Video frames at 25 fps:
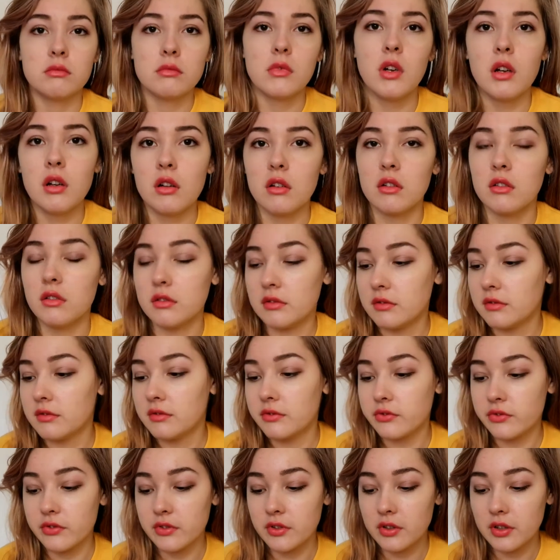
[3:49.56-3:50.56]
Oh,
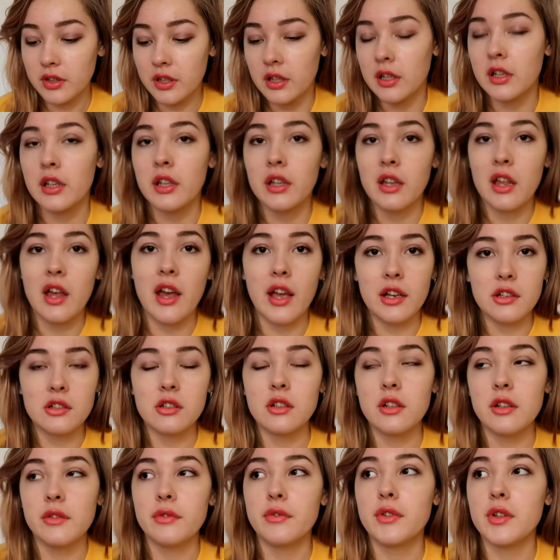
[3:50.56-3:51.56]

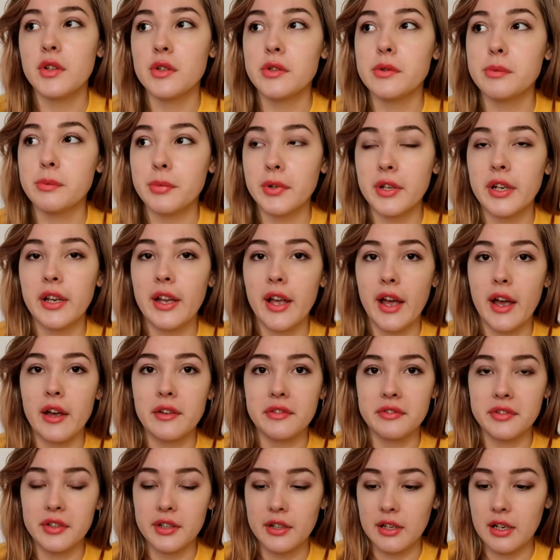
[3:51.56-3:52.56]
actually feels pretty
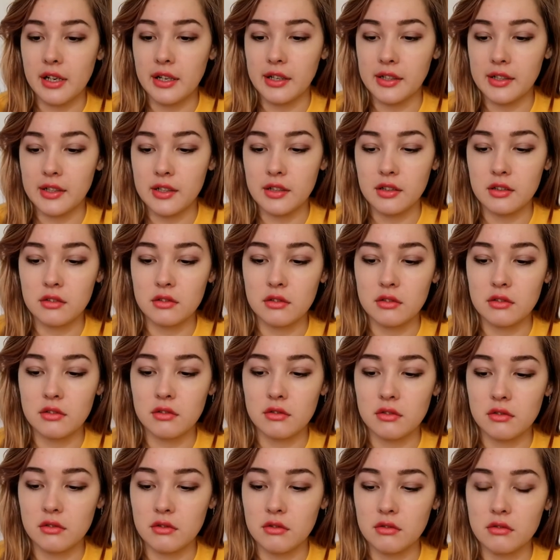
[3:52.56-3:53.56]
heavy, like
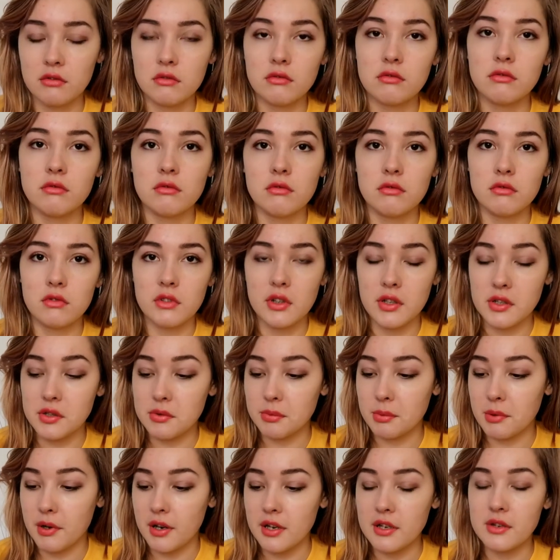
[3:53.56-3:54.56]
the
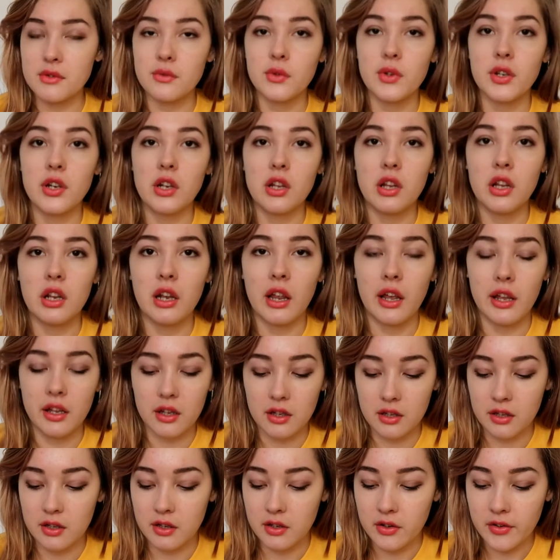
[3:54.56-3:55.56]
spray is really
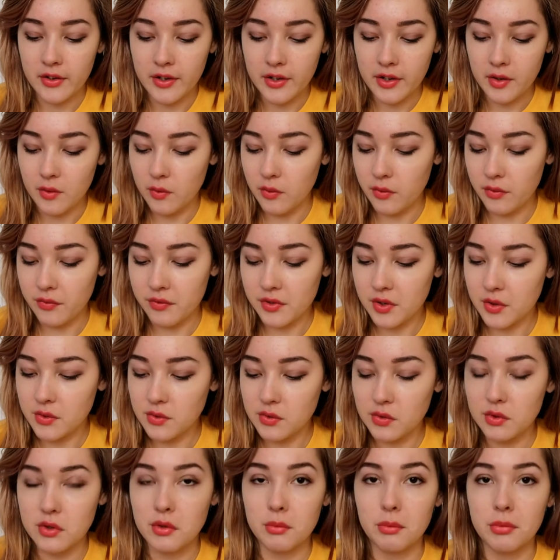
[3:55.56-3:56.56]
like filled
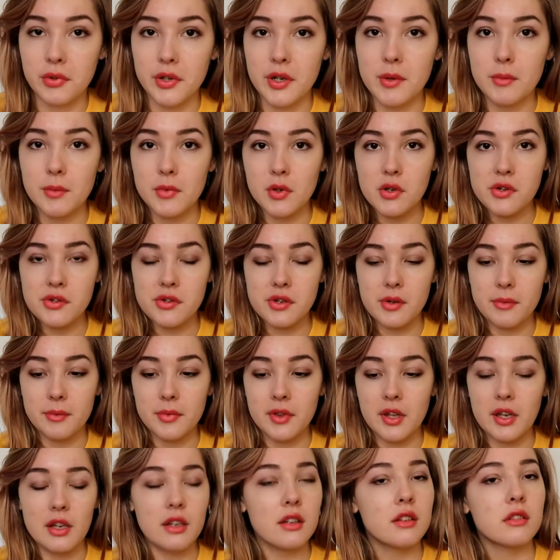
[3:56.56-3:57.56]
to the brim or
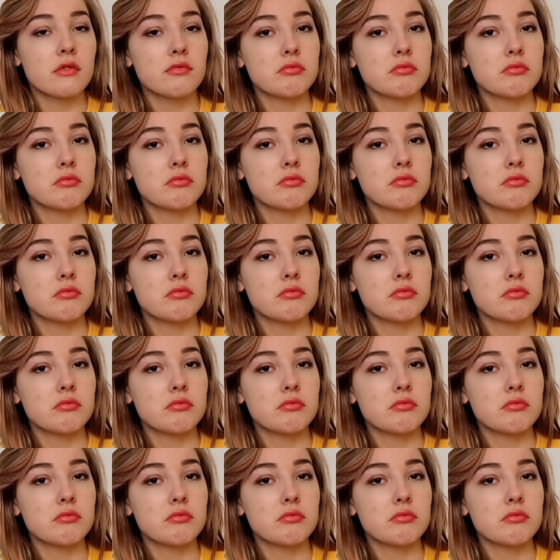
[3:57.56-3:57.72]
something.